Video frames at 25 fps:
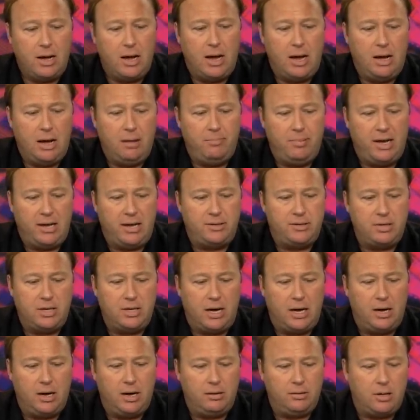Uh, but
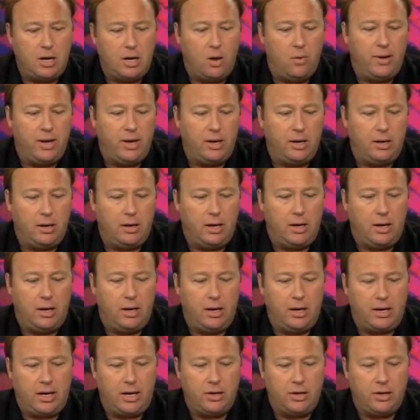uh, going, uh,